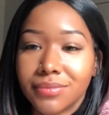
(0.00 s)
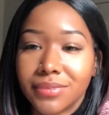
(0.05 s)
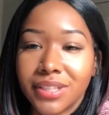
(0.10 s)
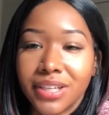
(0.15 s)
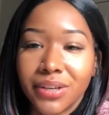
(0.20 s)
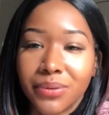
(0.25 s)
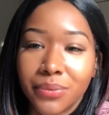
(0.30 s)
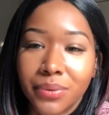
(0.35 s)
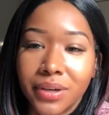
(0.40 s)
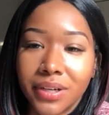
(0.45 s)

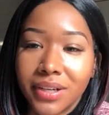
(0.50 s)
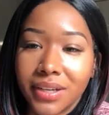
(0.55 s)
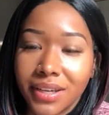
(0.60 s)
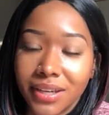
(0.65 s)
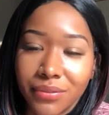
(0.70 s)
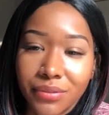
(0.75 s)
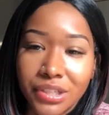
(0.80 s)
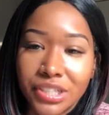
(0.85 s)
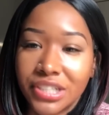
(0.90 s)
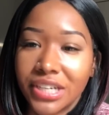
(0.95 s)
didn't want to
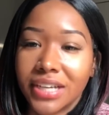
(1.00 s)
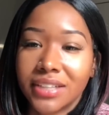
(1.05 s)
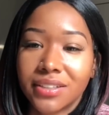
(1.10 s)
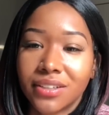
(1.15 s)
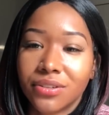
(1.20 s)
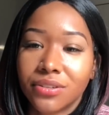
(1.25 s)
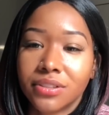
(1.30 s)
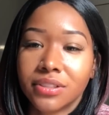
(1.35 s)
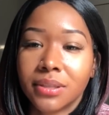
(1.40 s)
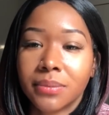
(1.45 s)
get
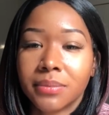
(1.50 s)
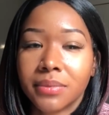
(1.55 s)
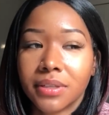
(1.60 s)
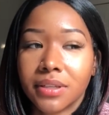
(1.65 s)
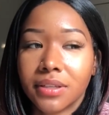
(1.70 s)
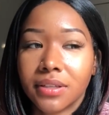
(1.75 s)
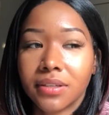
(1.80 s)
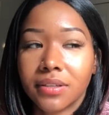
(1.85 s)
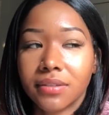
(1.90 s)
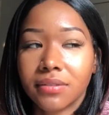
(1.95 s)
rejected or something,
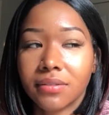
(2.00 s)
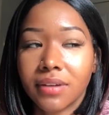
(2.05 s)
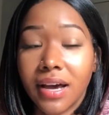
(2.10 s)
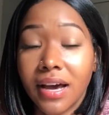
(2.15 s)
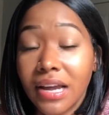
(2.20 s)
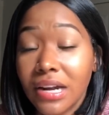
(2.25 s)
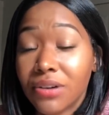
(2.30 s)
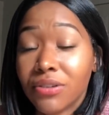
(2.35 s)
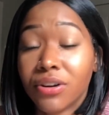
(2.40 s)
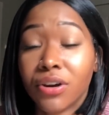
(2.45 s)
and
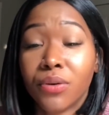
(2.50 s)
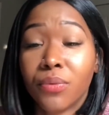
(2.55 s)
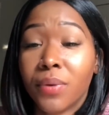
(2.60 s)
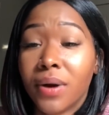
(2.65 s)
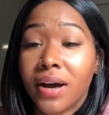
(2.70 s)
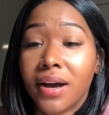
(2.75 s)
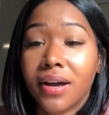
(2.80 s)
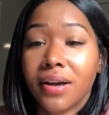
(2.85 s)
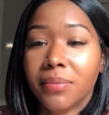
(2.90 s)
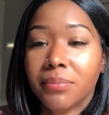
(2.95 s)
I don't know
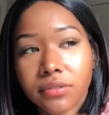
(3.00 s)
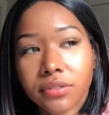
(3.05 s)
why.